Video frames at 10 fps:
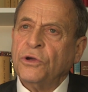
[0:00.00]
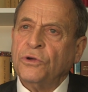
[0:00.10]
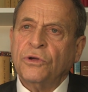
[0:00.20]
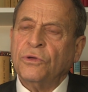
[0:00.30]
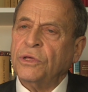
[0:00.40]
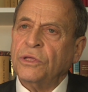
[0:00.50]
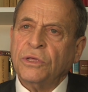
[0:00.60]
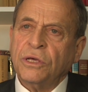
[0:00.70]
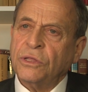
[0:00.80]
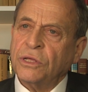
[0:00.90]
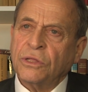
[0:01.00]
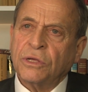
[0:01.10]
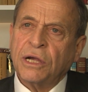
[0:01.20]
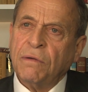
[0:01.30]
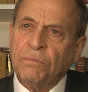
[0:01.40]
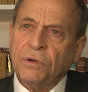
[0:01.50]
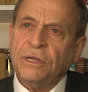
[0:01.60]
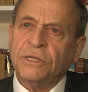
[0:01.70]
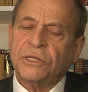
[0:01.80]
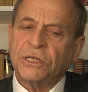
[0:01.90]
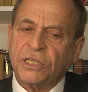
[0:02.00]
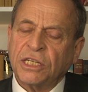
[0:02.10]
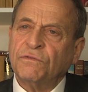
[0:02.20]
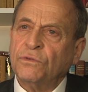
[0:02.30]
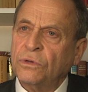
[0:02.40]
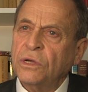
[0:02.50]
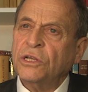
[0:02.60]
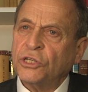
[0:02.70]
You know, the companies' successful